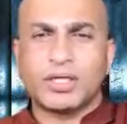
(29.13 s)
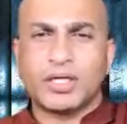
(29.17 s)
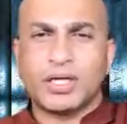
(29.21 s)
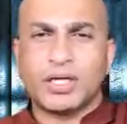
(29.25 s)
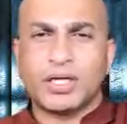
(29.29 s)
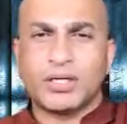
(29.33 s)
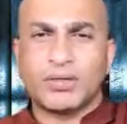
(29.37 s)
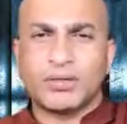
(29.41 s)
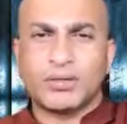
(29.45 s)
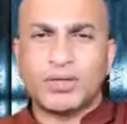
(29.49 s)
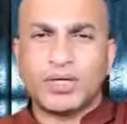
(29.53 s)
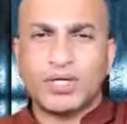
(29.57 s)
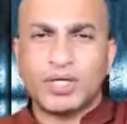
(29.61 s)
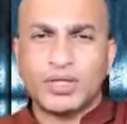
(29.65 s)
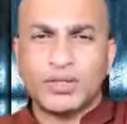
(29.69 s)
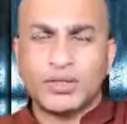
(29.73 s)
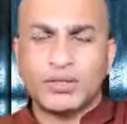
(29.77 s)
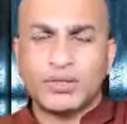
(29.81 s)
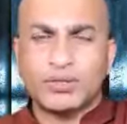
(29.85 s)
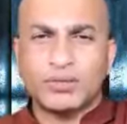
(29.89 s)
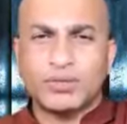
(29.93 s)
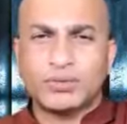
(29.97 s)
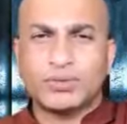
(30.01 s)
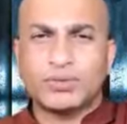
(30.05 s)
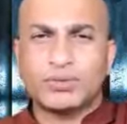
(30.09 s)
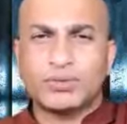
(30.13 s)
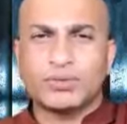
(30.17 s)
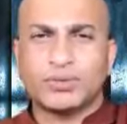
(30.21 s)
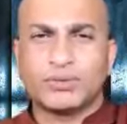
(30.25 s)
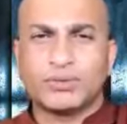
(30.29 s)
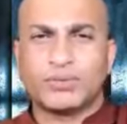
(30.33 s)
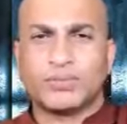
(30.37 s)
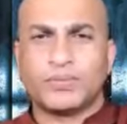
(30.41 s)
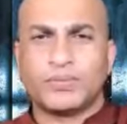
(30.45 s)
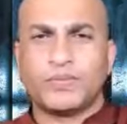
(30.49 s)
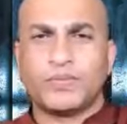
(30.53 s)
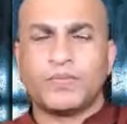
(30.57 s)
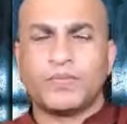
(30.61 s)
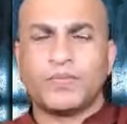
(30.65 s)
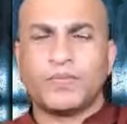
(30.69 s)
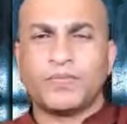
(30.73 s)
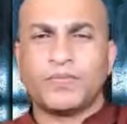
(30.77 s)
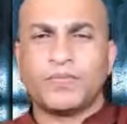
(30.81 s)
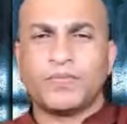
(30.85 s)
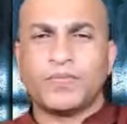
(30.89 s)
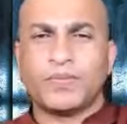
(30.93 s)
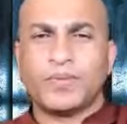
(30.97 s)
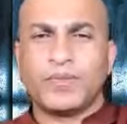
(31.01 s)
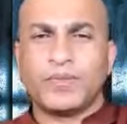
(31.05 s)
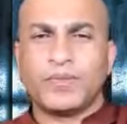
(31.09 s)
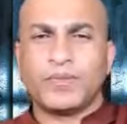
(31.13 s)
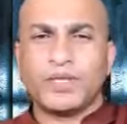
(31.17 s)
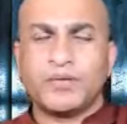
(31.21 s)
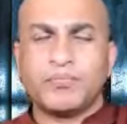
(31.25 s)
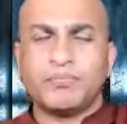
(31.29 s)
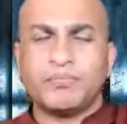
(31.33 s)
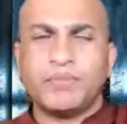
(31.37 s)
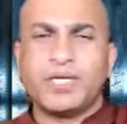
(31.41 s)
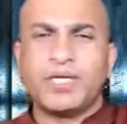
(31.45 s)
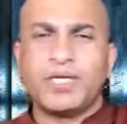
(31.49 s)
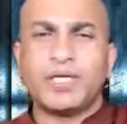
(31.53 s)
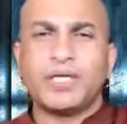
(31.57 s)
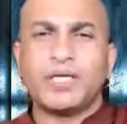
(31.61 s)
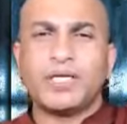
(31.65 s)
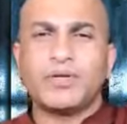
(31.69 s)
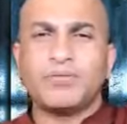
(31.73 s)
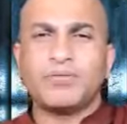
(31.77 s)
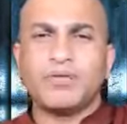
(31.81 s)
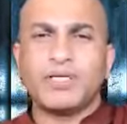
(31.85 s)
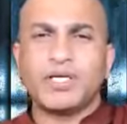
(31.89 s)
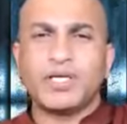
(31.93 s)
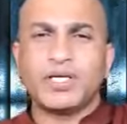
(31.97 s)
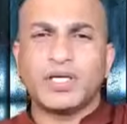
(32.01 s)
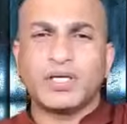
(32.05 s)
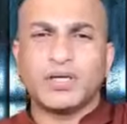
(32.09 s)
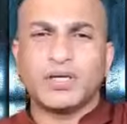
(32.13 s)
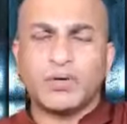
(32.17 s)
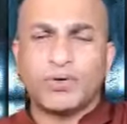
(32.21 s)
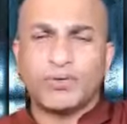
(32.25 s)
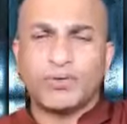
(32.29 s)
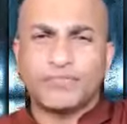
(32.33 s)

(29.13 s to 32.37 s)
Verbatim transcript: according to the behavior